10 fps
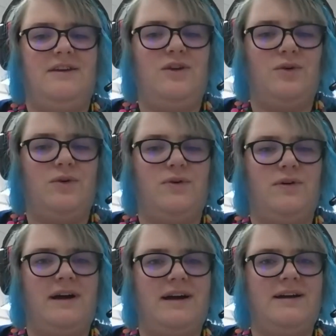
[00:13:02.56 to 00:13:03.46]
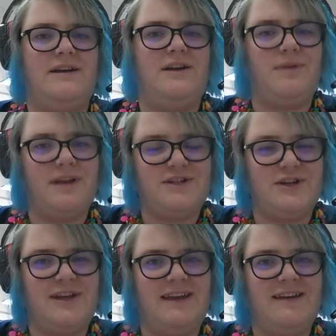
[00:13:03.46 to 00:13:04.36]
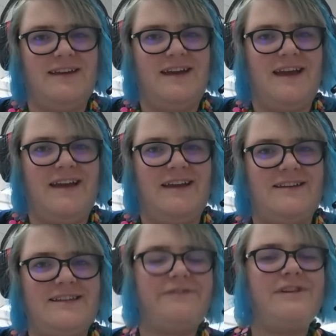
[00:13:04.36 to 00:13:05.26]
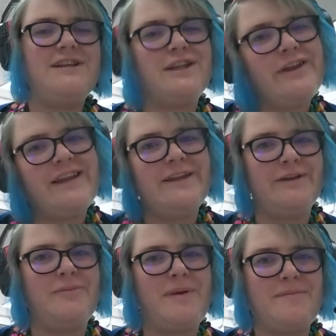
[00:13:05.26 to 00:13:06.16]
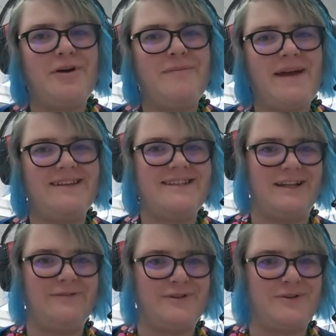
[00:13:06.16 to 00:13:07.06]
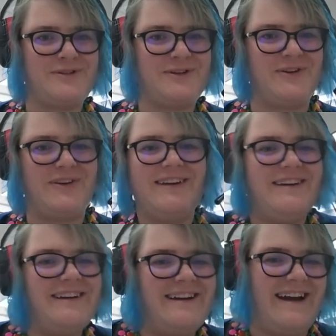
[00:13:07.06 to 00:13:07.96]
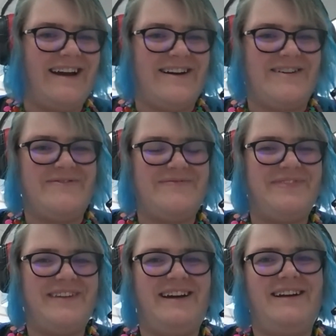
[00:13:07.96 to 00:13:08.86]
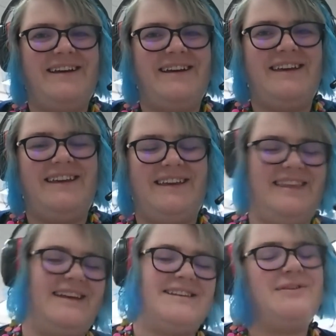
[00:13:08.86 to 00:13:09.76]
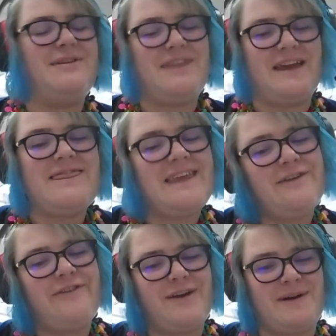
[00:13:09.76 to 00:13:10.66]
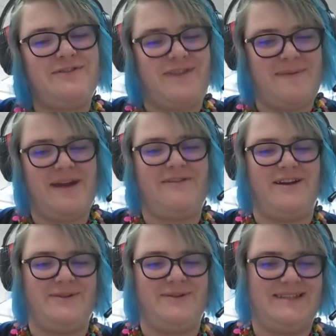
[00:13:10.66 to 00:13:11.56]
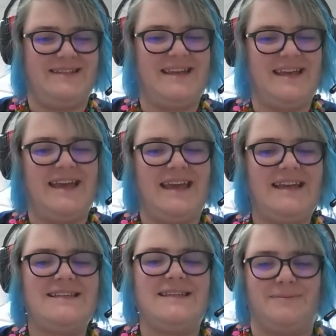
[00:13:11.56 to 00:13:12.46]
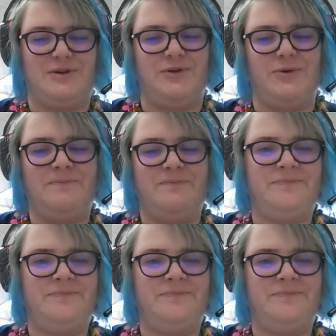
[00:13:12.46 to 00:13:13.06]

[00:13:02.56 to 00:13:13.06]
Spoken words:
your career journey and lovely to learn a little bit more about El Salvador too. So thank you very much for that background. It was exceptional.